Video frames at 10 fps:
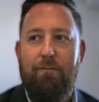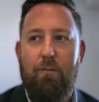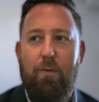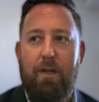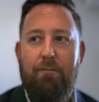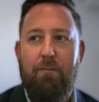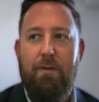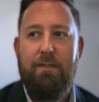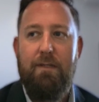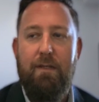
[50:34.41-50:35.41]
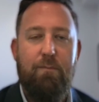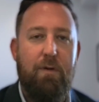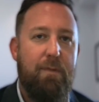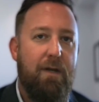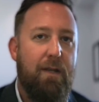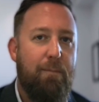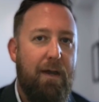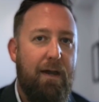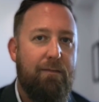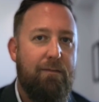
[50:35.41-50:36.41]
for whatever reason, it put me on a
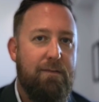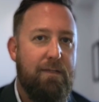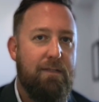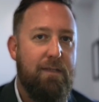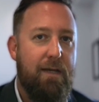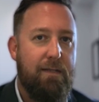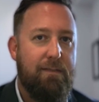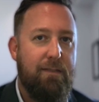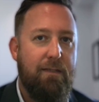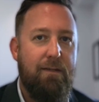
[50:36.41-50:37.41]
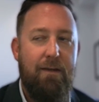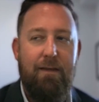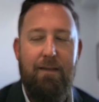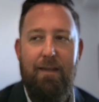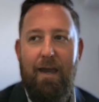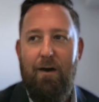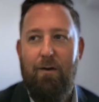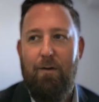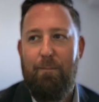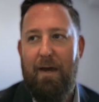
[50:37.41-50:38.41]
path to success. And
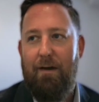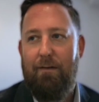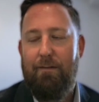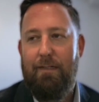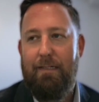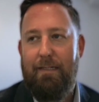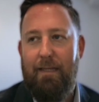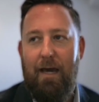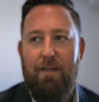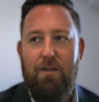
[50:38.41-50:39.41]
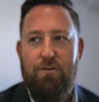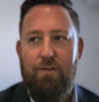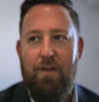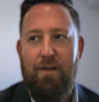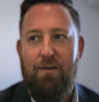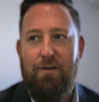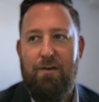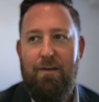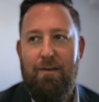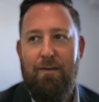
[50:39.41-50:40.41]
now, about 9 years later,
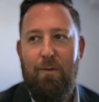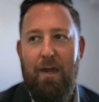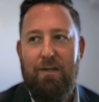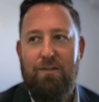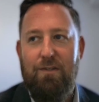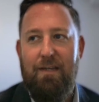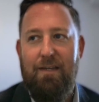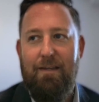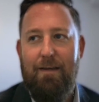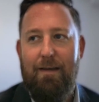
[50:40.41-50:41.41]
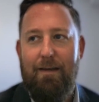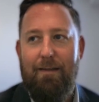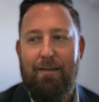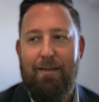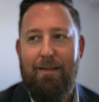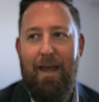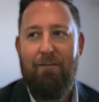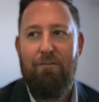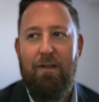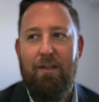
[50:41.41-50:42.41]
we actually
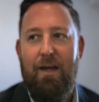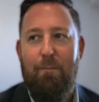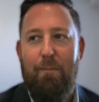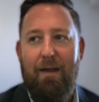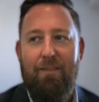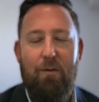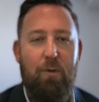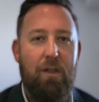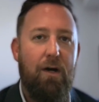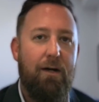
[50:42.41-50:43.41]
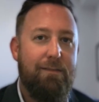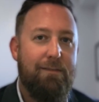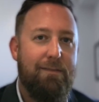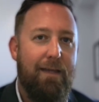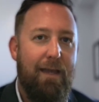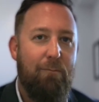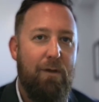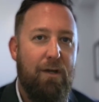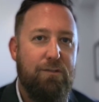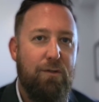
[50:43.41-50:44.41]
have the client back that we lost, and we
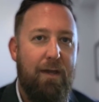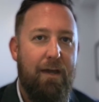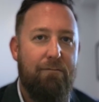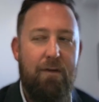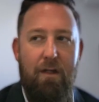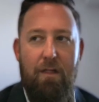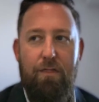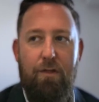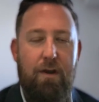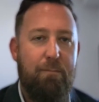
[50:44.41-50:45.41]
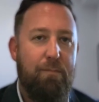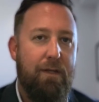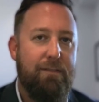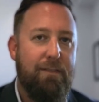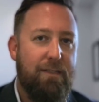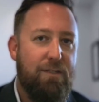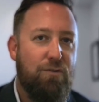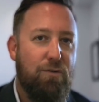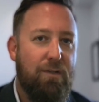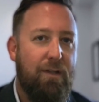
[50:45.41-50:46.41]
also have 30 plus
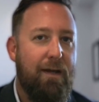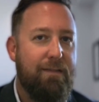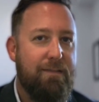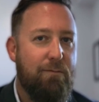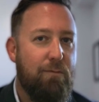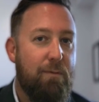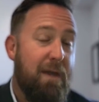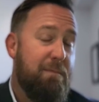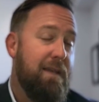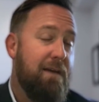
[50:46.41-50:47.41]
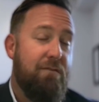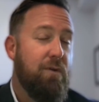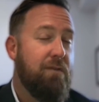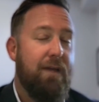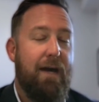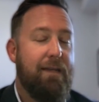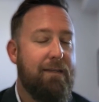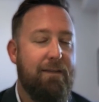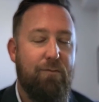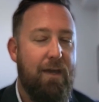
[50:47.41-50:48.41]
additional clients that we maybe never would have
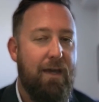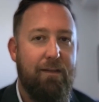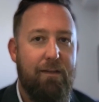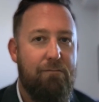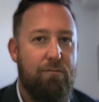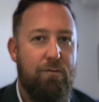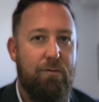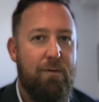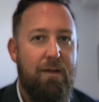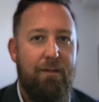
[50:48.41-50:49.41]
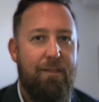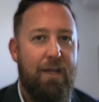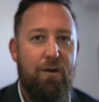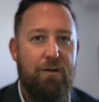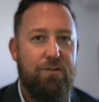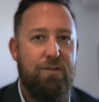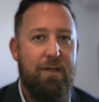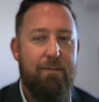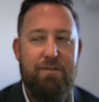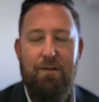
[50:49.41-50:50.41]
gotten if we hadn't lived through that
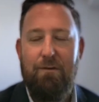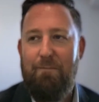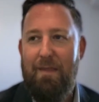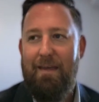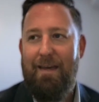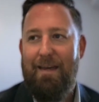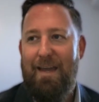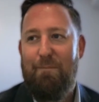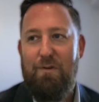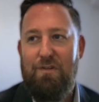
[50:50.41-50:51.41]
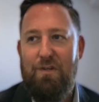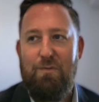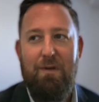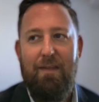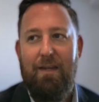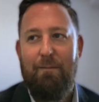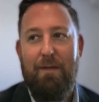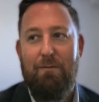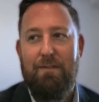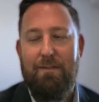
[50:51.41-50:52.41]
hardship. So appreciate you bringing that up.
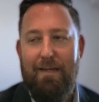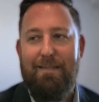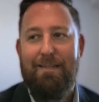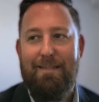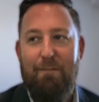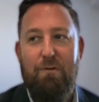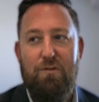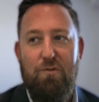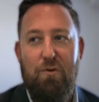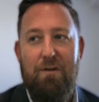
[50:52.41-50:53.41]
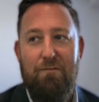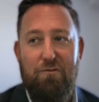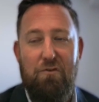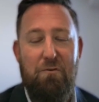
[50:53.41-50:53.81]
That's a separate story for sure.